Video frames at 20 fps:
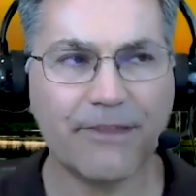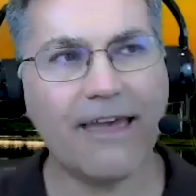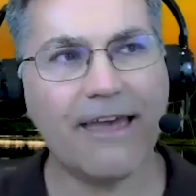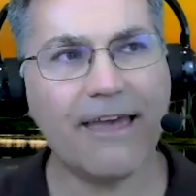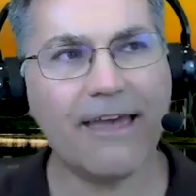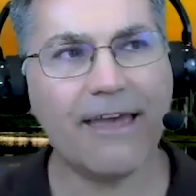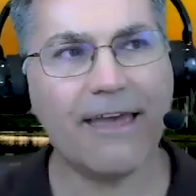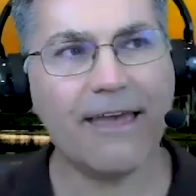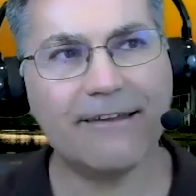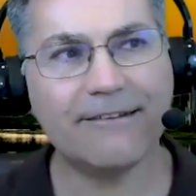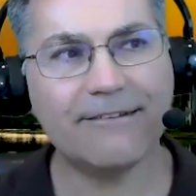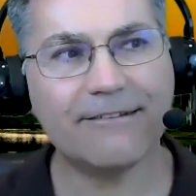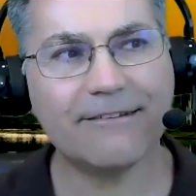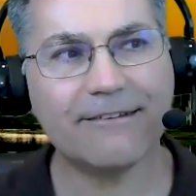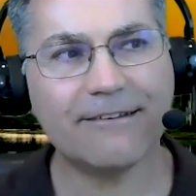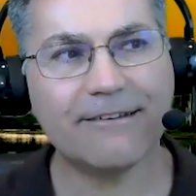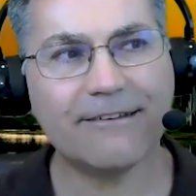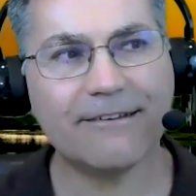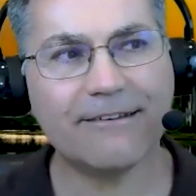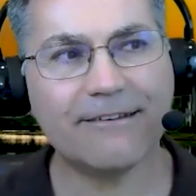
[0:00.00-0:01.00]
And
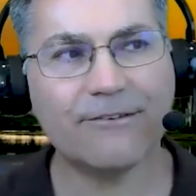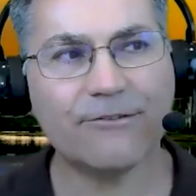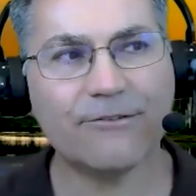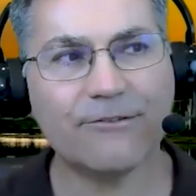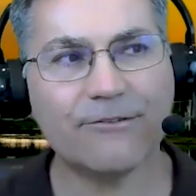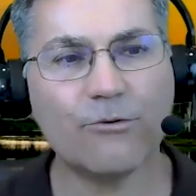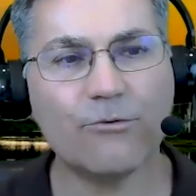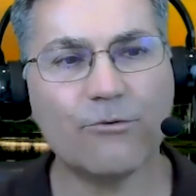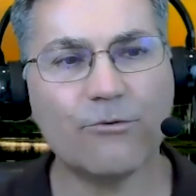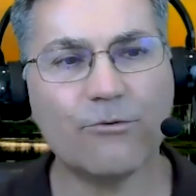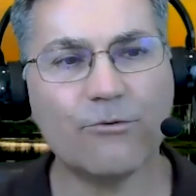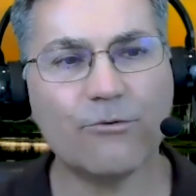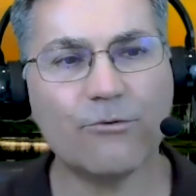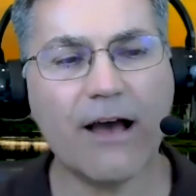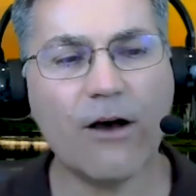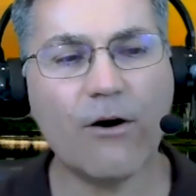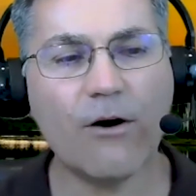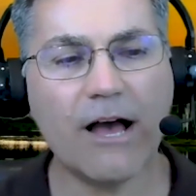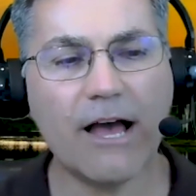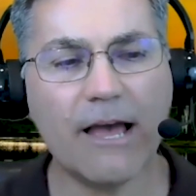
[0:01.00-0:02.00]
so
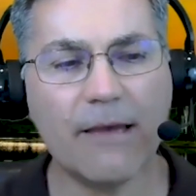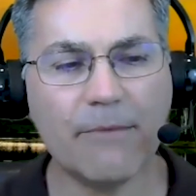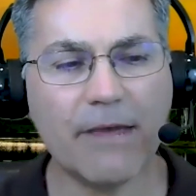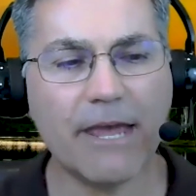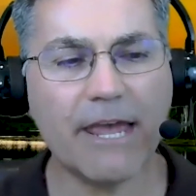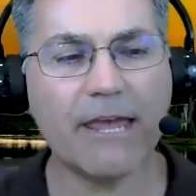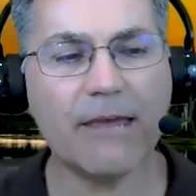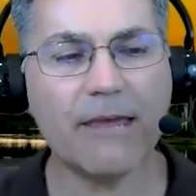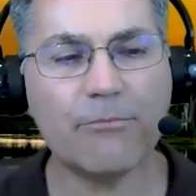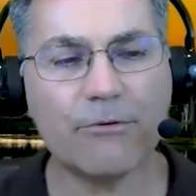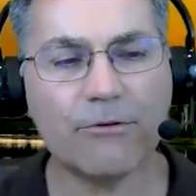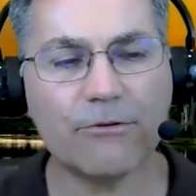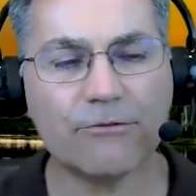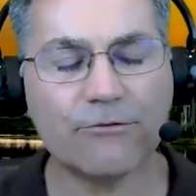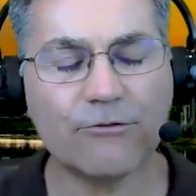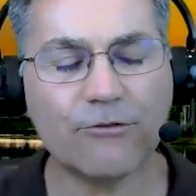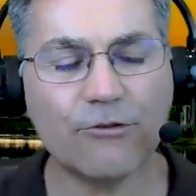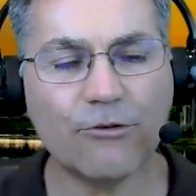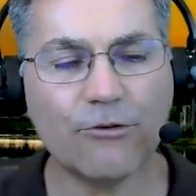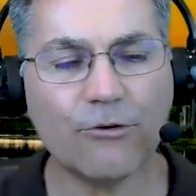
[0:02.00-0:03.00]
now I'm able
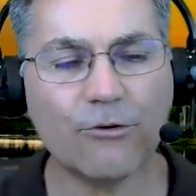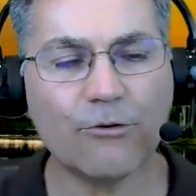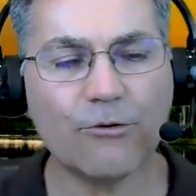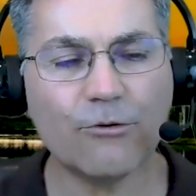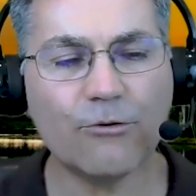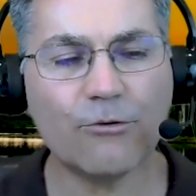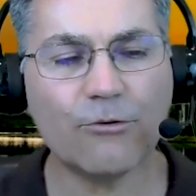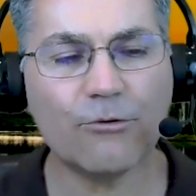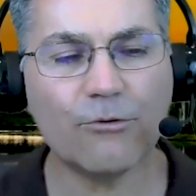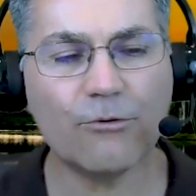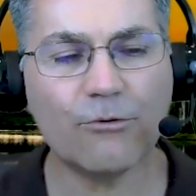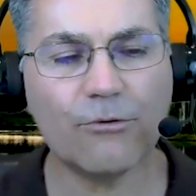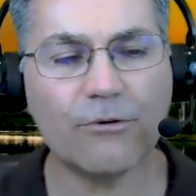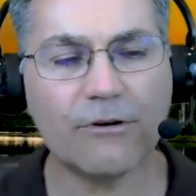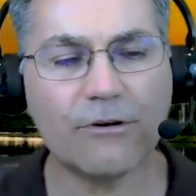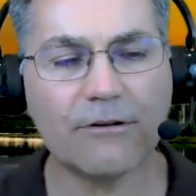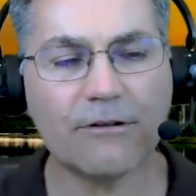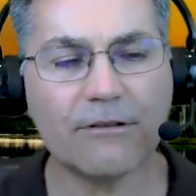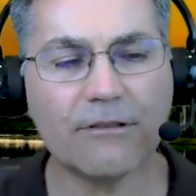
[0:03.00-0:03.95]
to,